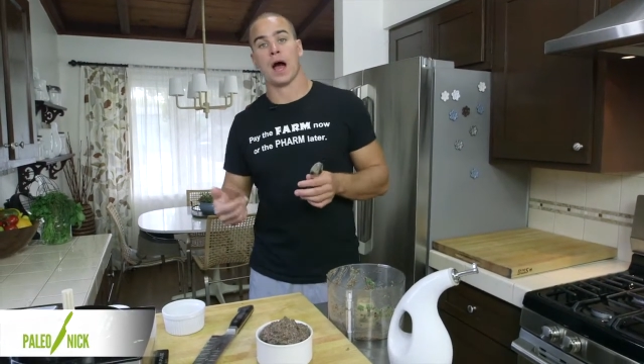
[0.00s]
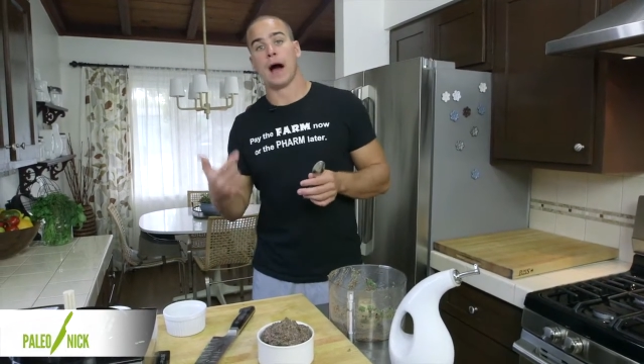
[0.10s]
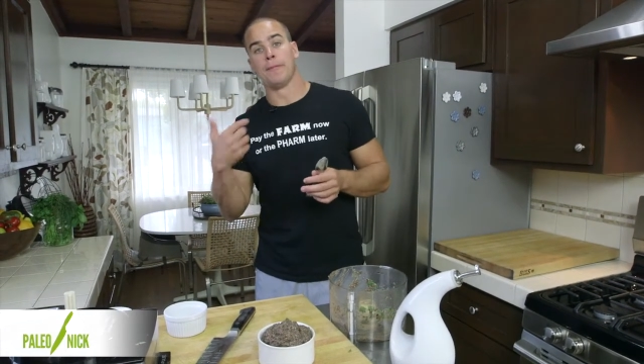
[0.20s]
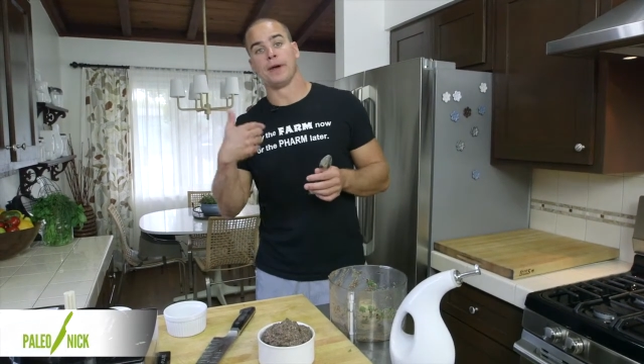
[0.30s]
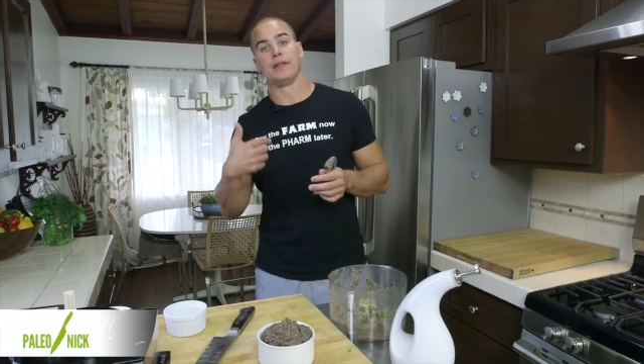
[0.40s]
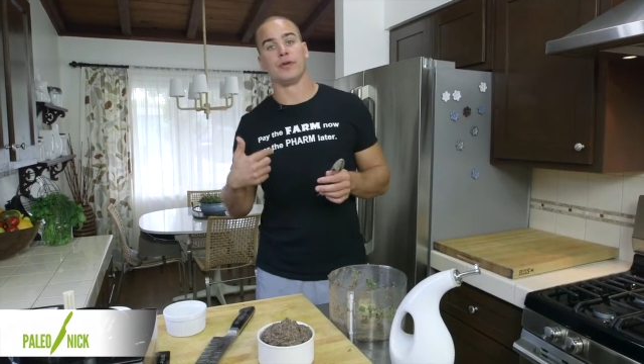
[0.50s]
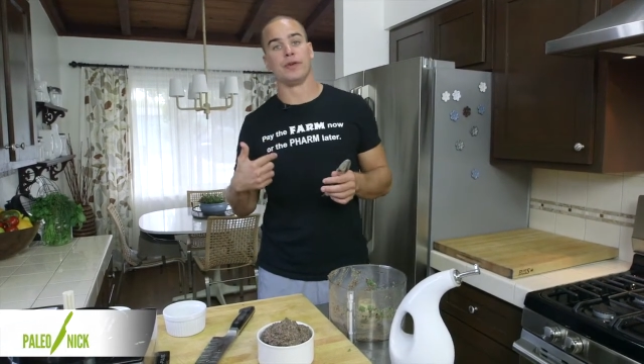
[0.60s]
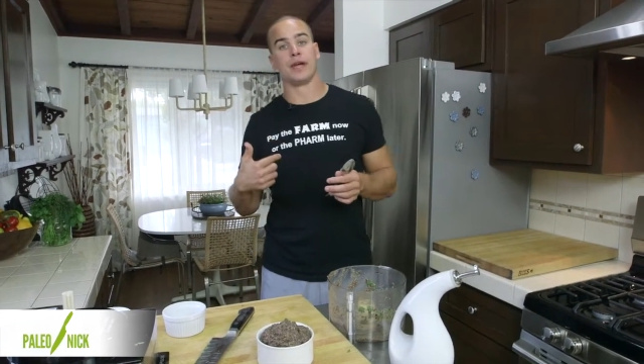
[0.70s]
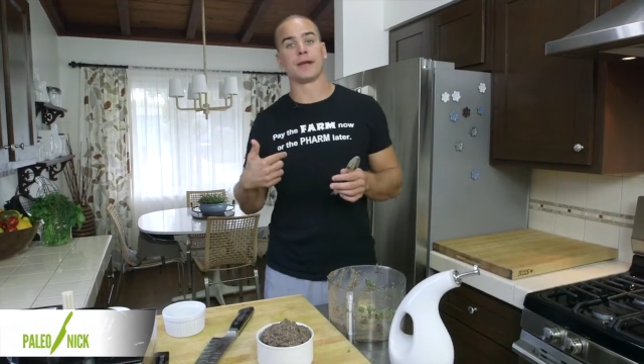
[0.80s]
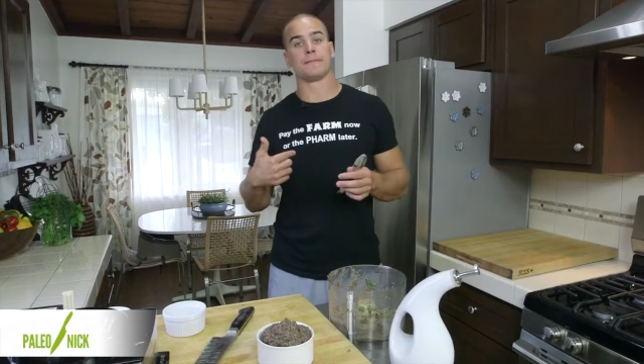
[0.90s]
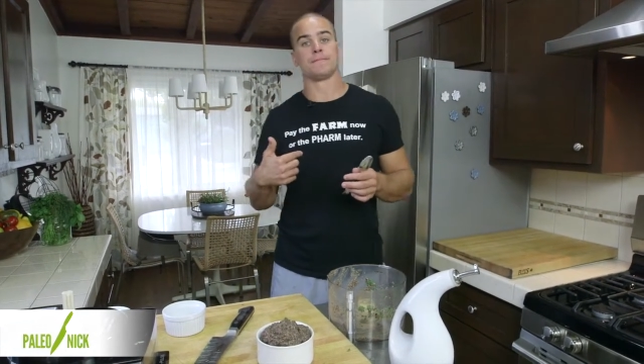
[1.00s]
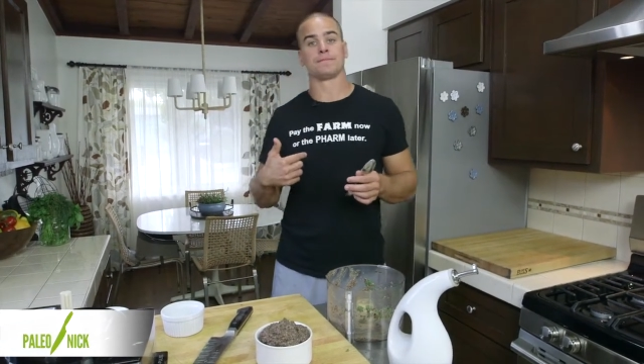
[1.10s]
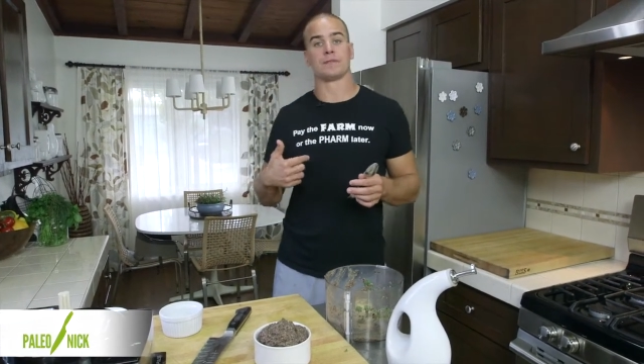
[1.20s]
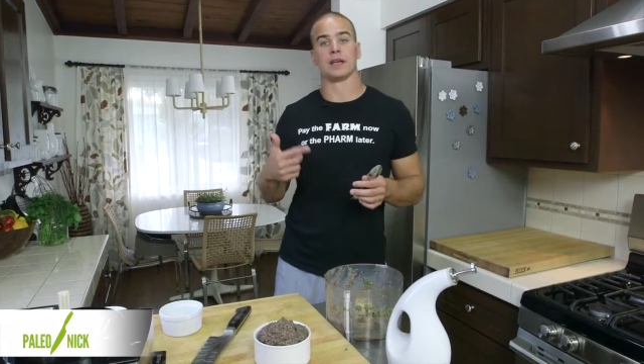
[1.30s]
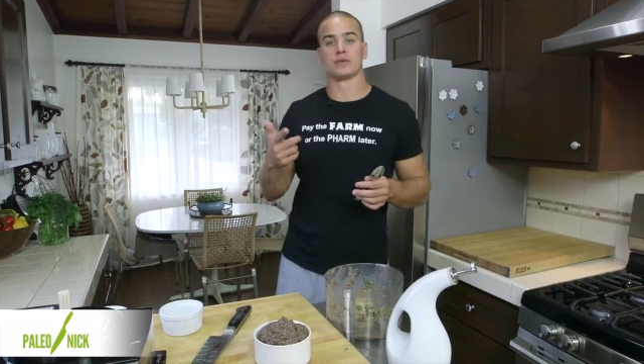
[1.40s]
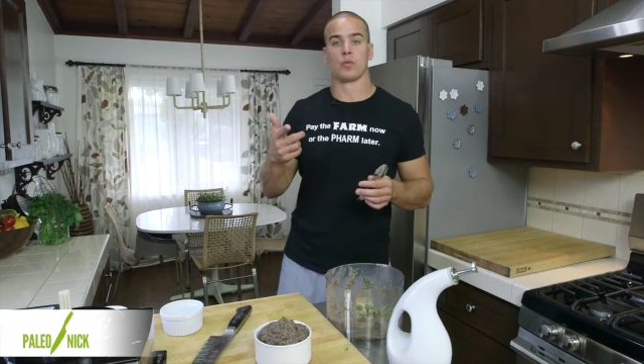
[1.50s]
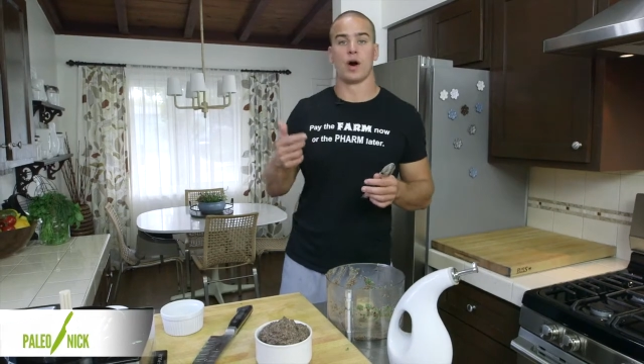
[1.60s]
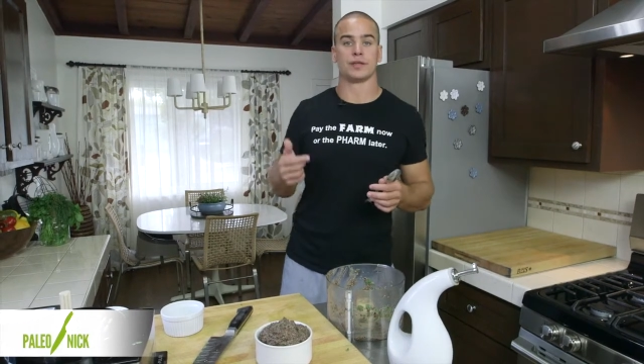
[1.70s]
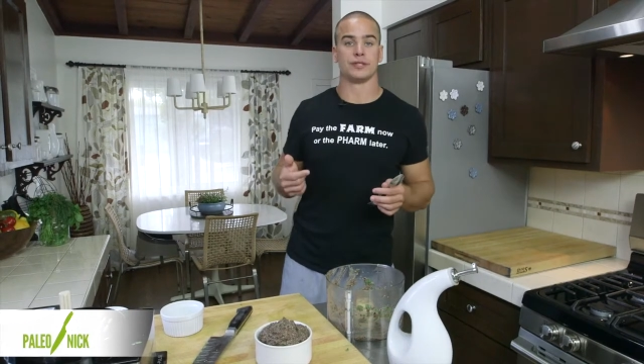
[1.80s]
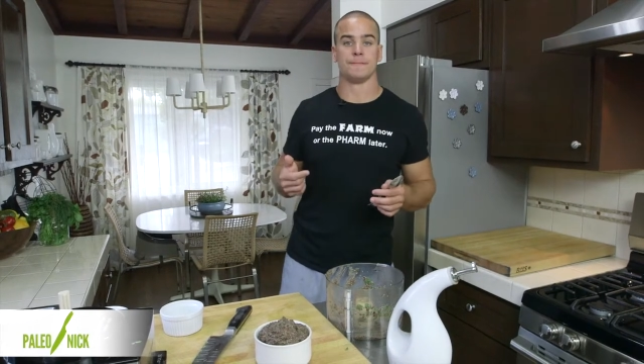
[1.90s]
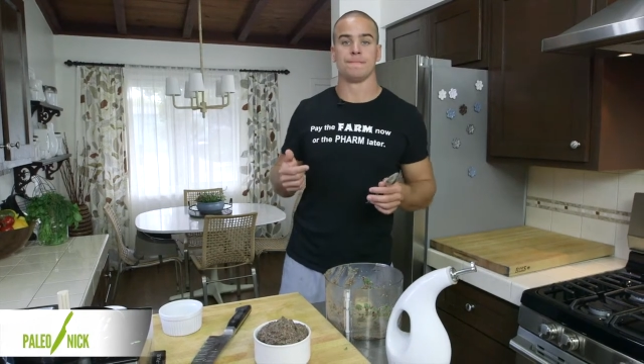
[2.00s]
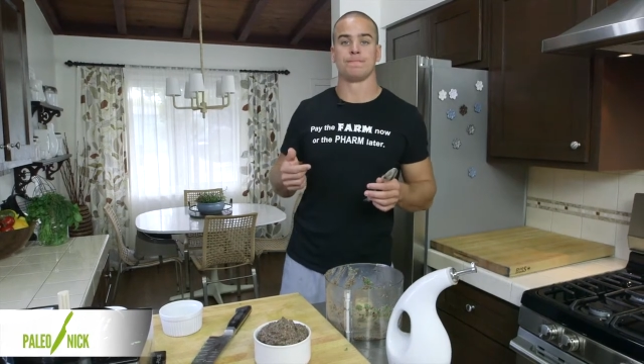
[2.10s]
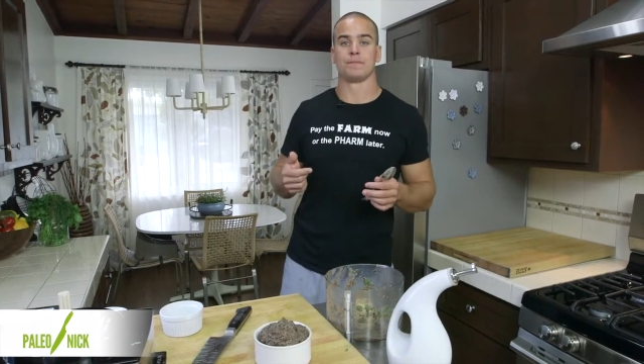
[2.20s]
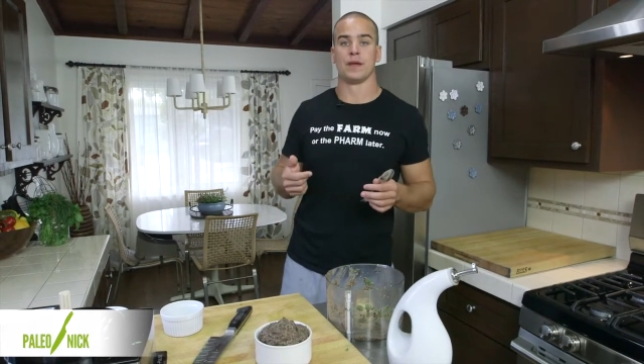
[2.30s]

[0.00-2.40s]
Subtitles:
I'm Paleo Nick. Thanks for watching,